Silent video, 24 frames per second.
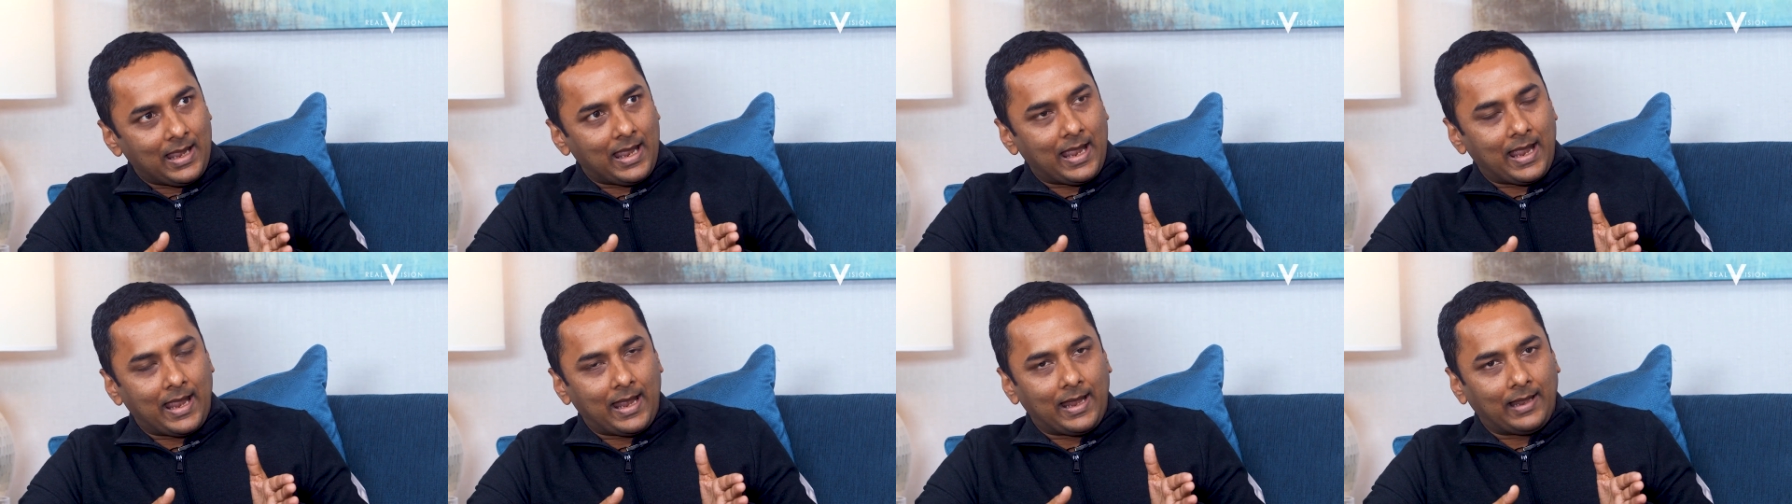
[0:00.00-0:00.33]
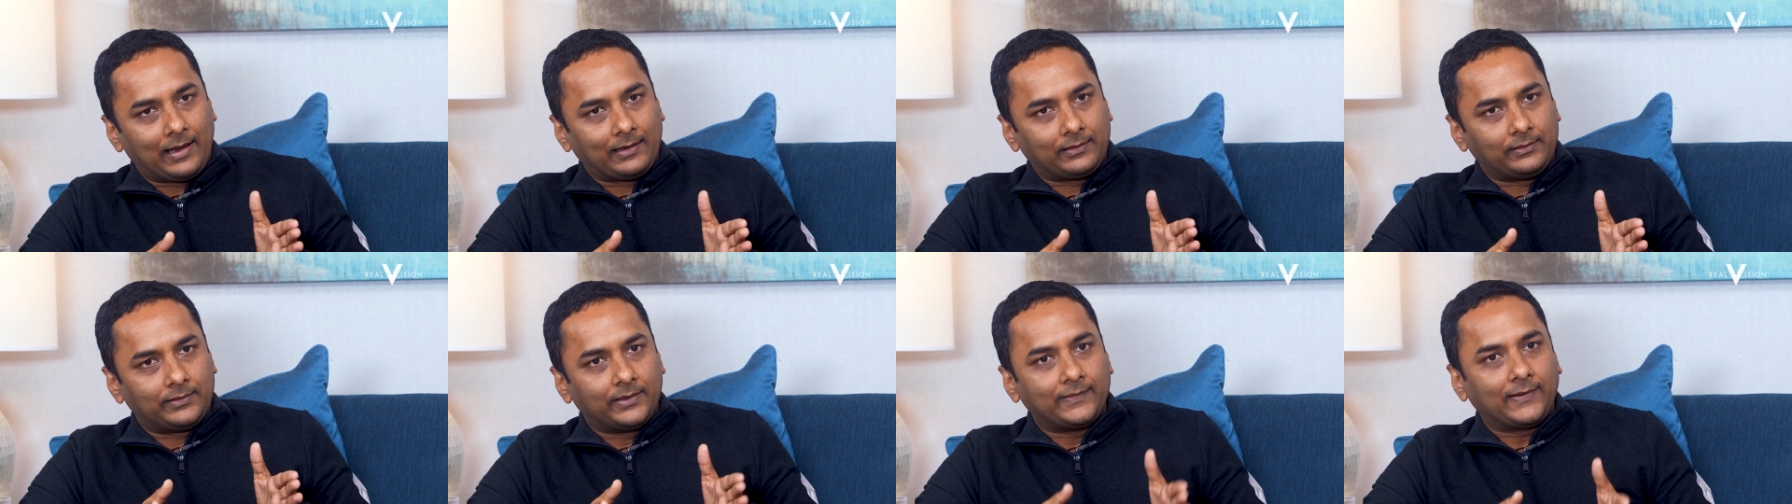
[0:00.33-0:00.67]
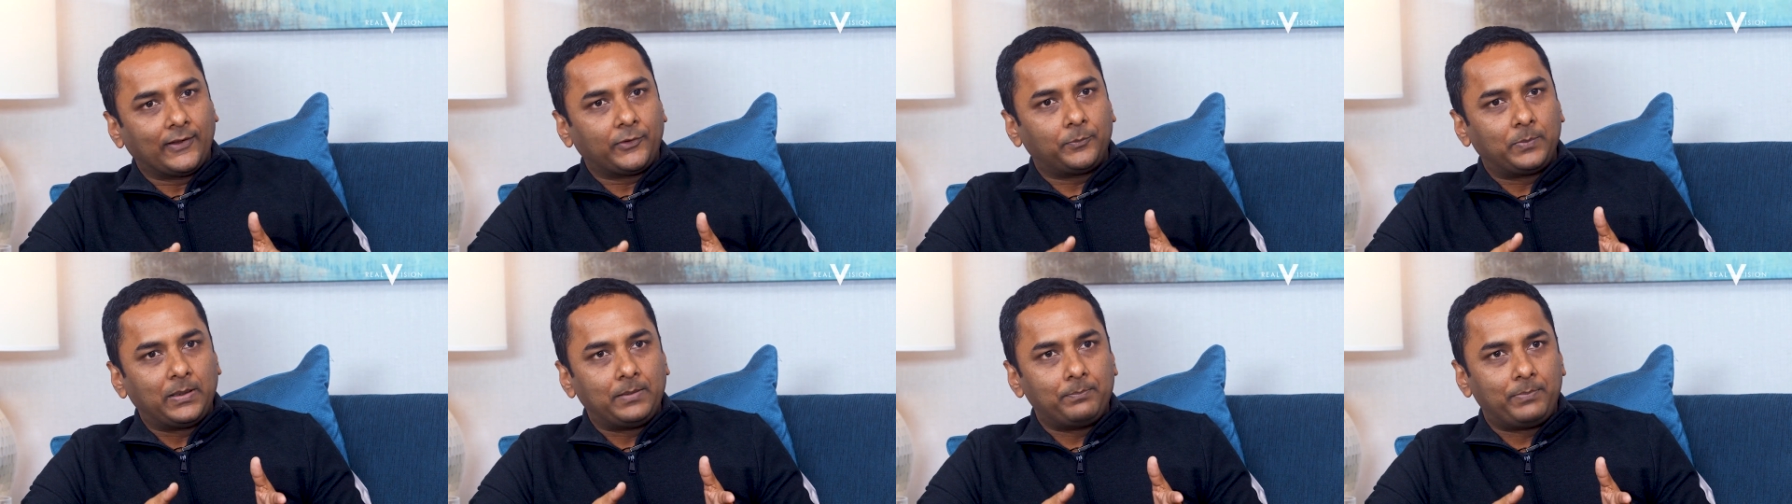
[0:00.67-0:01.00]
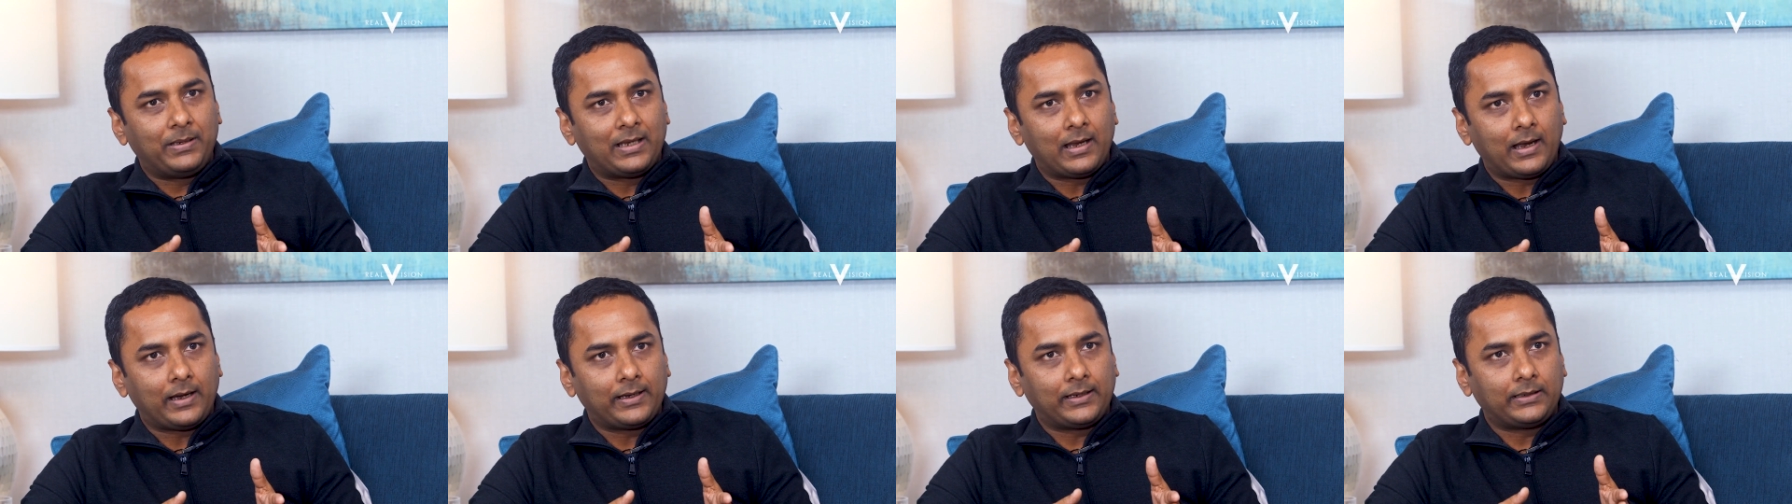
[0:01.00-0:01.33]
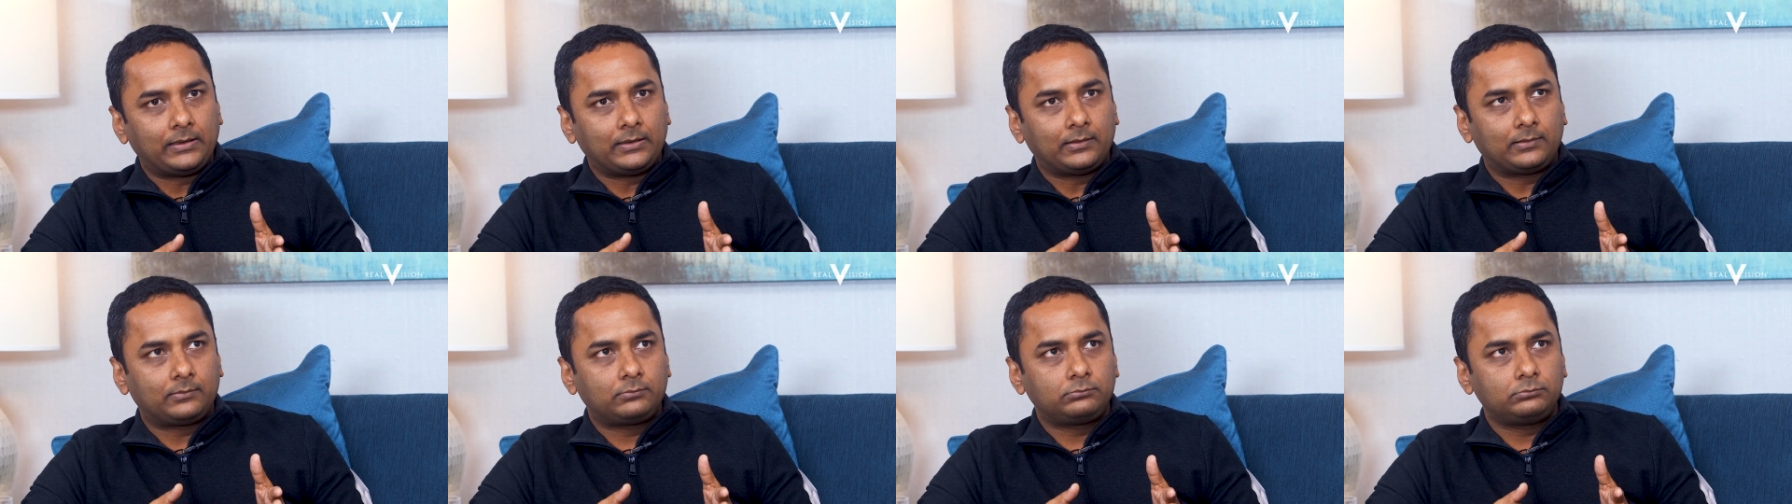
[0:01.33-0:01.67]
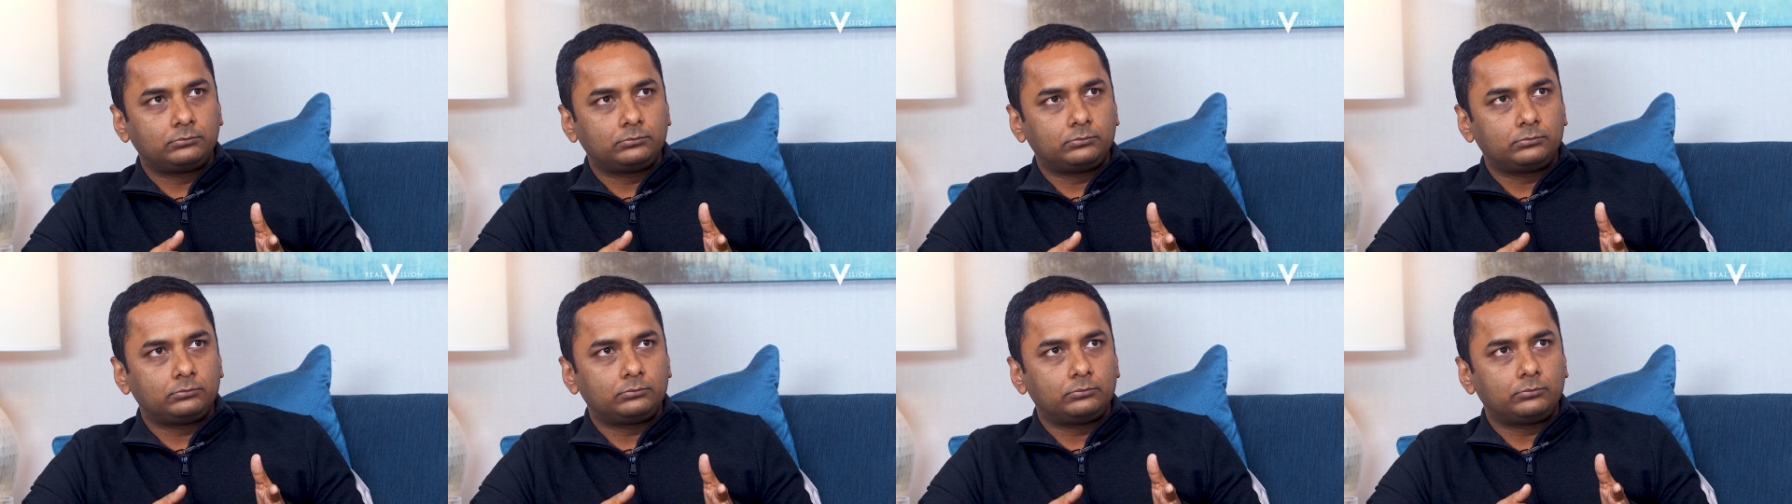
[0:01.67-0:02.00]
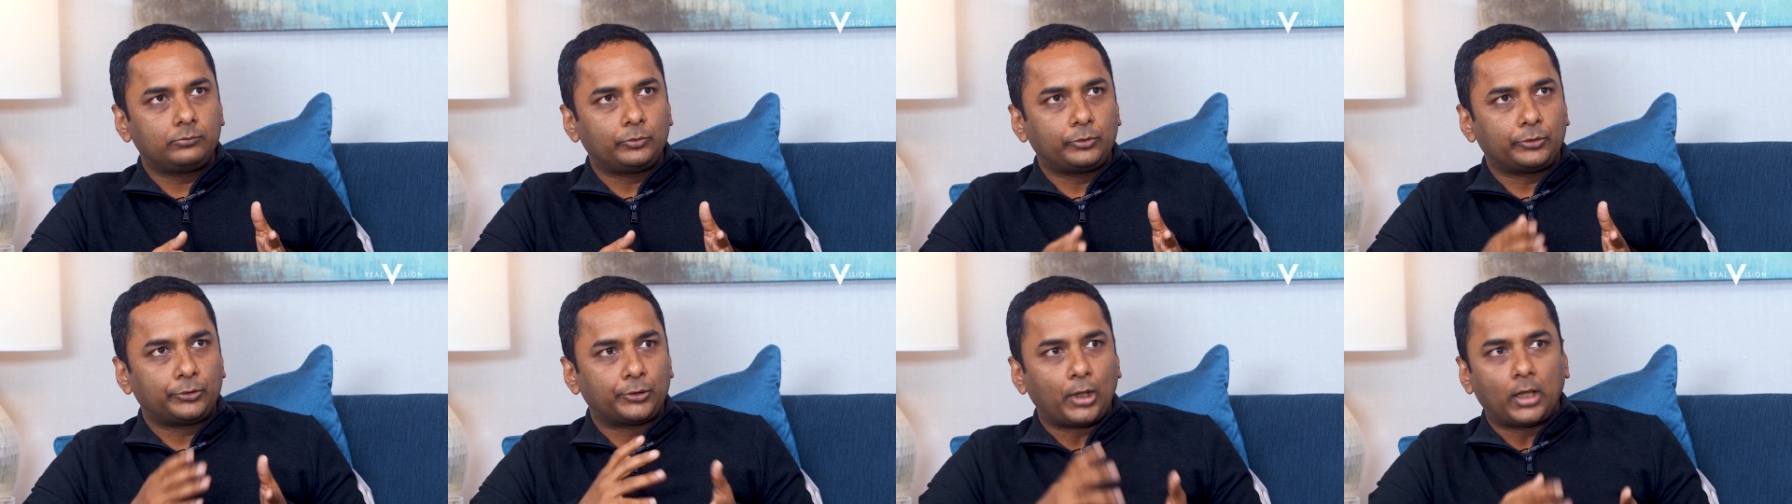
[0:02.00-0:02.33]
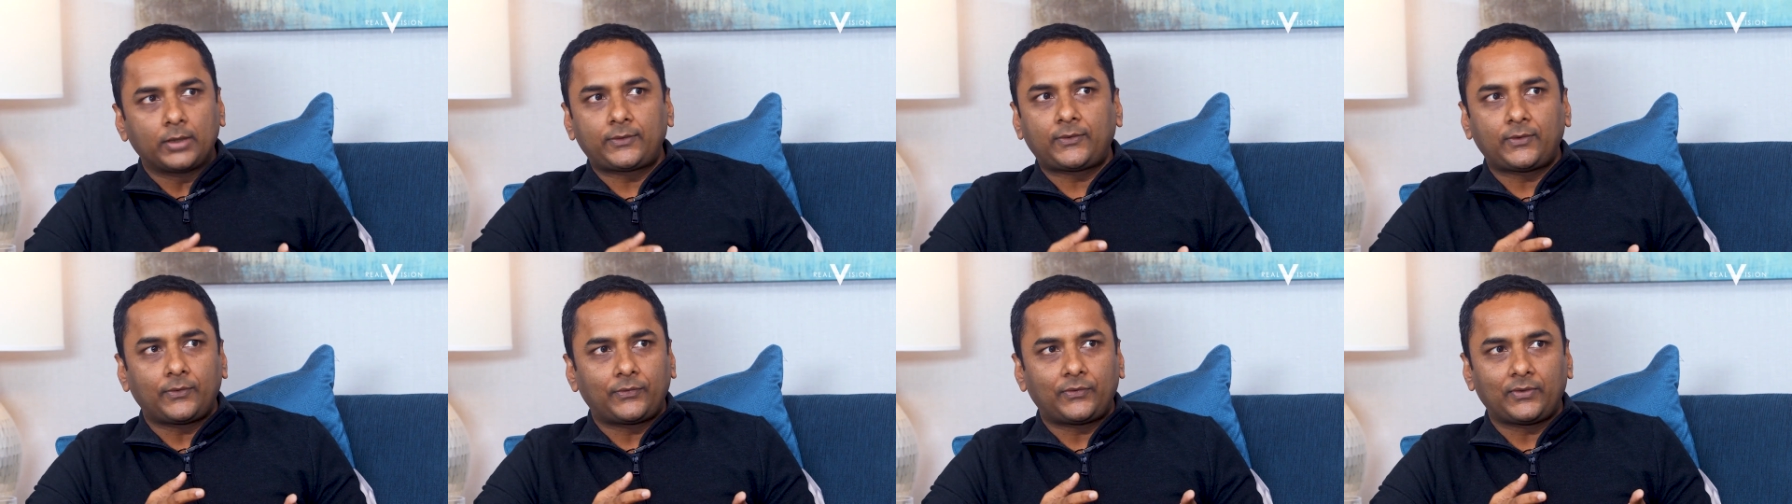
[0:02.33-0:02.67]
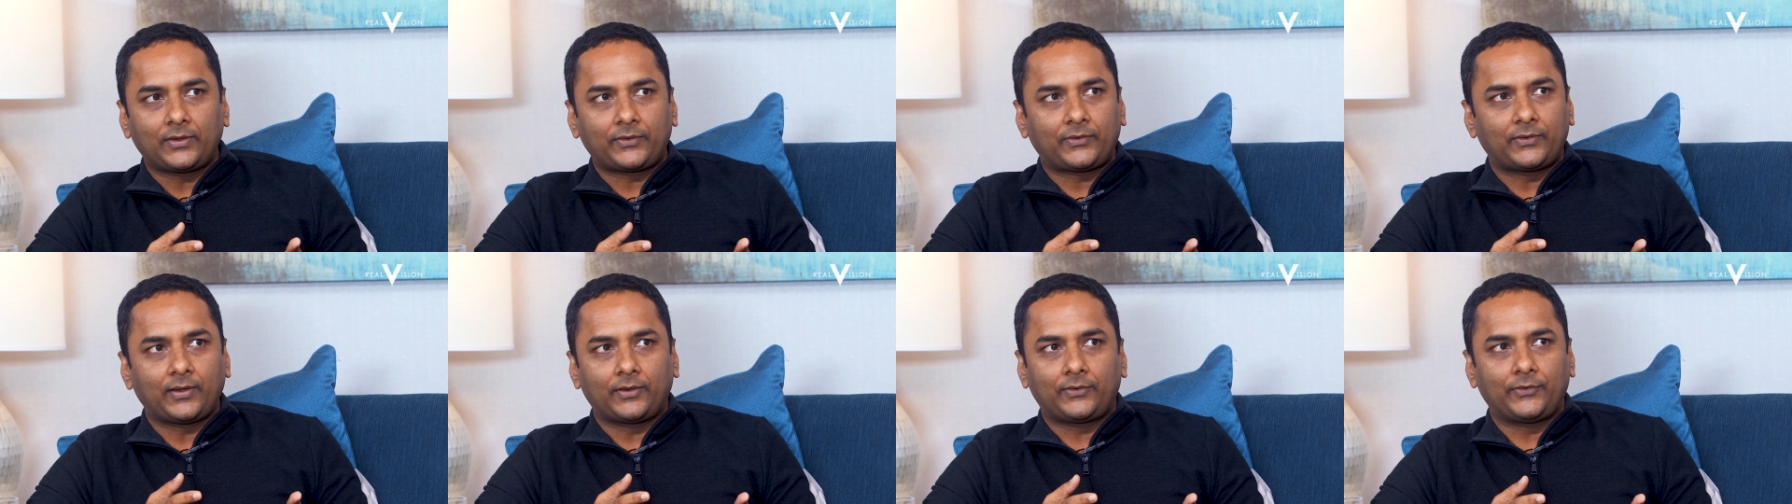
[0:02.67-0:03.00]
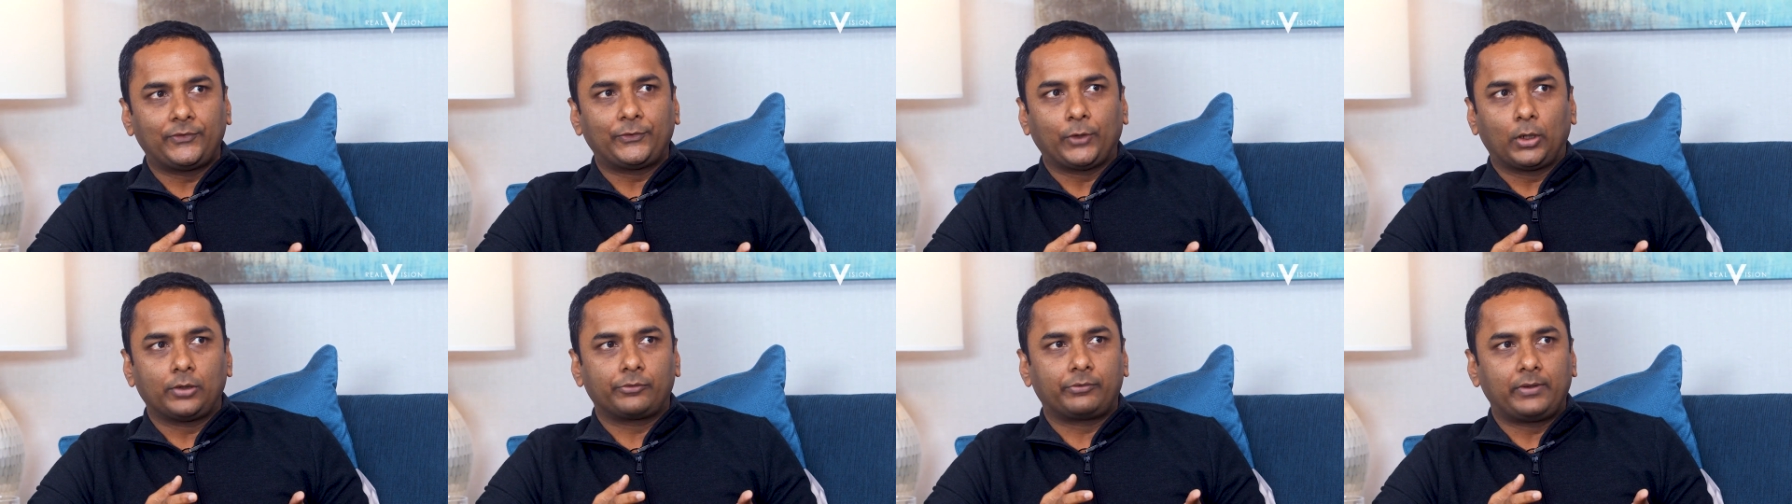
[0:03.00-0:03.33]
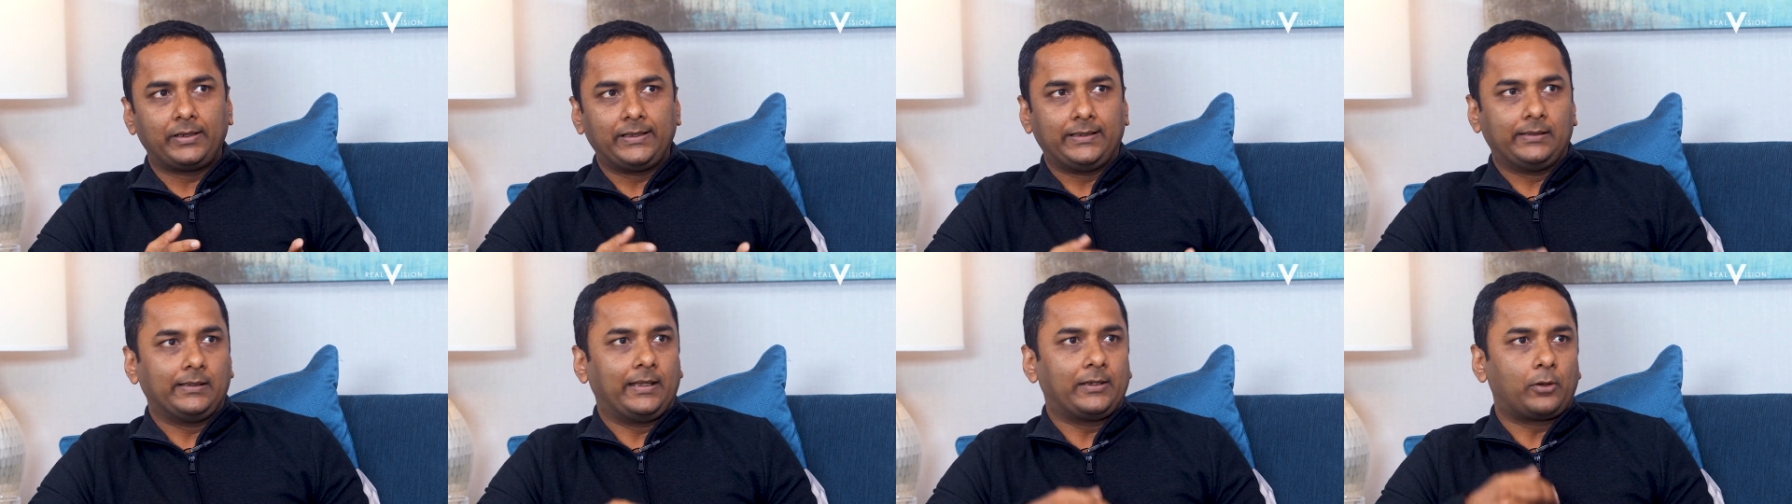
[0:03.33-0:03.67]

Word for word: And this has been behind lots of successes already,